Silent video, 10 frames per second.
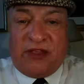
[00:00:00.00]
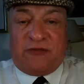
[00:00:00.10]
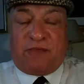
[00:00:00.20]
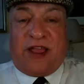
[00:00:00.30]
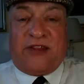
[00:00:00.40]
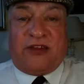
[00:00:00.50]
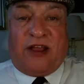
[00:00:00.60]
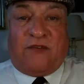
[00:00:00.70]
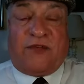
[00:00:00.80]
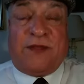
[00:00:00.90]
it's bright
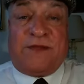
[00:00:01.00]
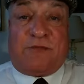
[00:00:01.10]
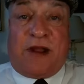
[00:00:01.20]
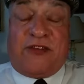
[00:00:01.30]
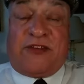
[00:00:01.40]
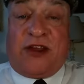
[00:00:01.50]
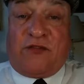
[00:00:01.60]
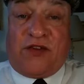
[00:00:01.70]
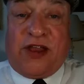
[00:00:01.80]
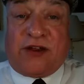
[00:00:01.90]
enough. It's bright
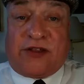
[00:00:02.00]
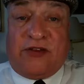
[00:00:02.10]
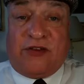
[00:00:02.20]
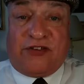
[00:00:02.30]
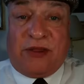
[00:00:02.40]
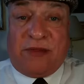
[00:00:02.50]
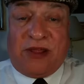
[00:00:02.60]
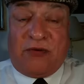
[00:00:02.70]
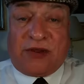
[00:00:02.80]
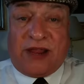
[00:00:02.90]
enough here. Can you see
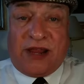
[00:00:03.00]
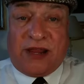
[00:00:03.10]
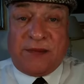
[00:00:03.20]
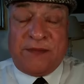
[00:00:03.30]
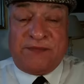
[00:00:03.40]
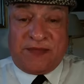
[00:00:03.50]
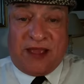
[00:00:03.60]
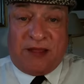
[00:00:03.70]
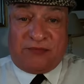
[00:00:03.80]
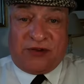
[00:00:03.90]
me okay?
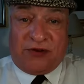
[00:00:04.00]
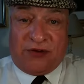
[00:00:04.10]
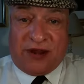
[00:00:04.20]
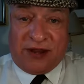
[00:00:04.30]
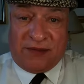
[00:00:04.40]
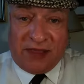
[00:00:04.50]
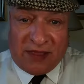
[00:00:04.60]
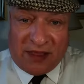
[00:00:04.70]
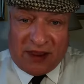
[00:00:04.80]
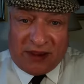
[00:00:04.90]
Absolutely.
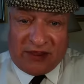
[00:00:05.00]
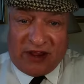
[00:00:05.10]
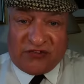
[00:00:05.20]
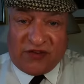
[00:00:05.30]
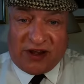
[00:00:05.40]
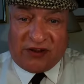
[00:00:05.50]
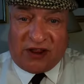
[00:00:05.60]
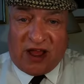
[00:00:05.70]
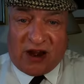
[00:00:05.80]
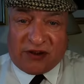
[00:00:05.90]
Yes, very
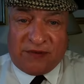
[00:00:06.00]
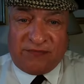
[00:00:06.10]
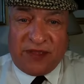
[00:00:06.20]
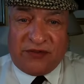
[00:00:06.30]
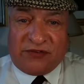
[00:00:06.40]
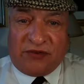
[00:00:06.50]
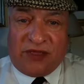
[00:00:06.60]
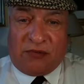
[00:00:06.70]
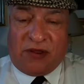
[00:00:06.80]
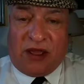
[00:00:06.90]
dark. So
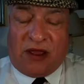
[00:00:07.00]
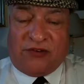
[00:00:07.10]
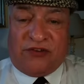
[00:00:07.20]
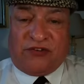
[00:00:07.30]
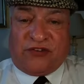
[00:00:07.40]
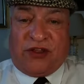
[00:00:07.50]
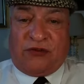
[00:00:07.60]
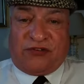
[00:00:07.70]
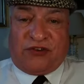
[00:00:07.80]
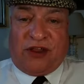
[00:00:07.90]
there we are. Do you
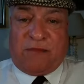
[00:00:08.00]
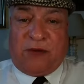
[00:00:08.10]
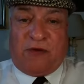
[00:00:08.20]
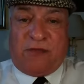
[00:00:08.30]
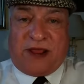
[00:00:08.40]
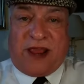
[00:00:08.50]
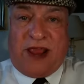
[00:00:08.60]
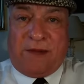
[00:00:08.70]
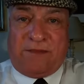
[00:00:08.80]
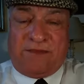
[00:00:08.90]
still see Bill
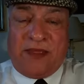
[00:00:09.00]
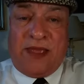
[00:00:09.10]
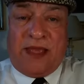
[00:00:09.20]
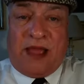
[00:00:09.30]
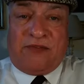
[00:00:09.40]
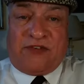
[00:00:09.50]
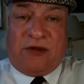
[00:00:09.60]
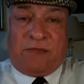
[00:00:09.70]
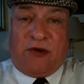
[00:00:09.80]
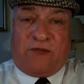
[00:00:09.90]
McKim? I haven't
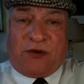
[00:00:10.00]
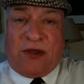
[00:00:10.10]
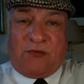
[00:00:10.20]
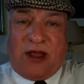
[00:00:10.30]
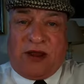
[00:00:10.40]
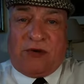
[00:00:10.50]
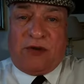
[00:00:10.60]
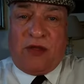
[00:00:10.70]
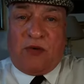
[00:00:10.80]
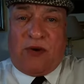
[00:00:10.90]
seen Bill for a
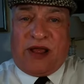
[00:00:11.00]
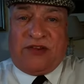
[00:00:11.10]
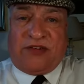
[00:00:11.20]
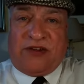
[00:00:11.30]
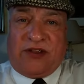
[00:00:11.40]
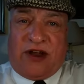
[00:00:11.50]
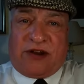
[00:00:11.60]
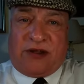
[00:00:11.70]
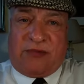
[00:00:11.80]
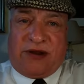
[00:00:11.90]
while. Why is it
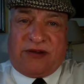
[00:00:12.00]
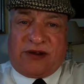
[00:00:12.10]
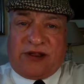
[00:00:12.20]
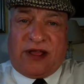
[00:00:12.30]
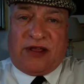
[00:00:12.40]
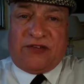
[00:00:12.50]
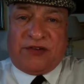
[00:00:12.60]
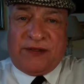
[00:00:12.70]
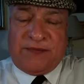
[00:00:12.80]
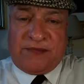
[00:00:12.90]
dark, I wonder,
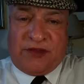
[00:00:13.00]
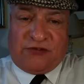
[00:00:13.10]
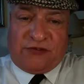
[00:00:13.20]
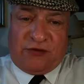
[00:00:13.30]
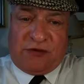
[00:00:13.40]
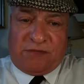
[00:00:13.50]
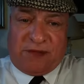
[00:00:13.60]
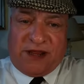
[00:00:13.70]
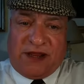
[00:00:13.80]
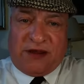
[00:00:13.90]
guys? It shouldn't
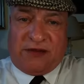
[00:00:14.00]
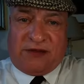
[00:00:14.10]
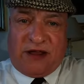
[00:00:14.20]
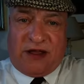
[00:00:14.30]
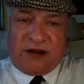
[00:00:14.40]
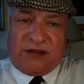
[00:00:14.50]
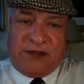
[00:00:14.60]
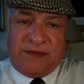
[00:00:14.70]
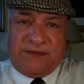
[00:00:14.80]
be dark.